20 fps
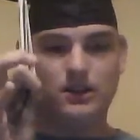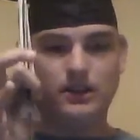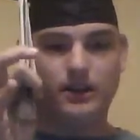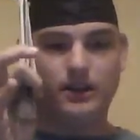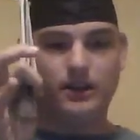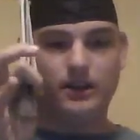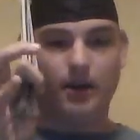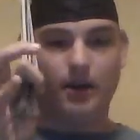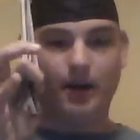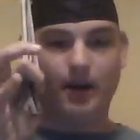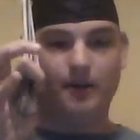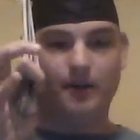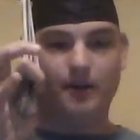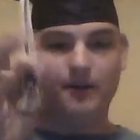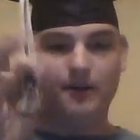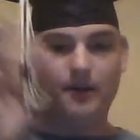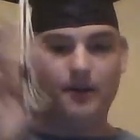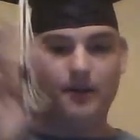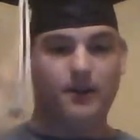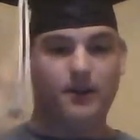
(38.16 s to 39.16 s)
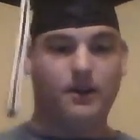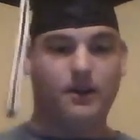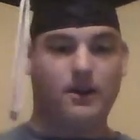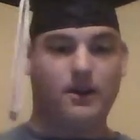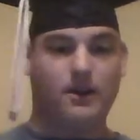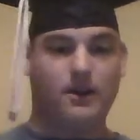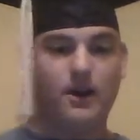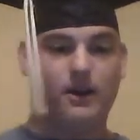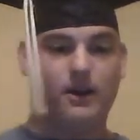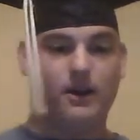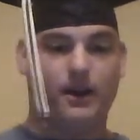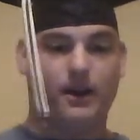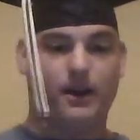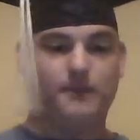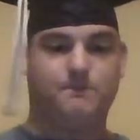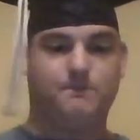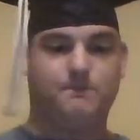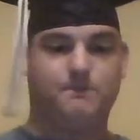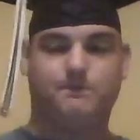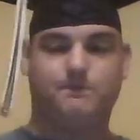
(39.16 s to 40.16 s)
There we go. Okay.
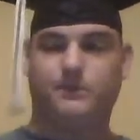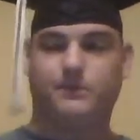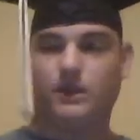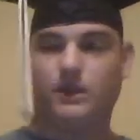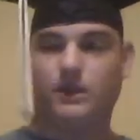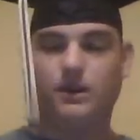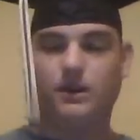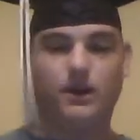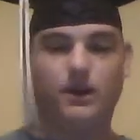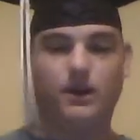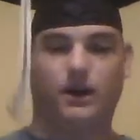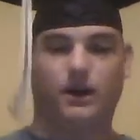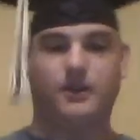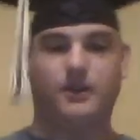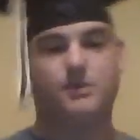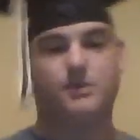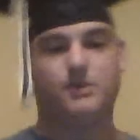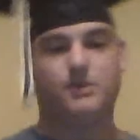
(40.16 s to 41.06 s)
Oh, you know what?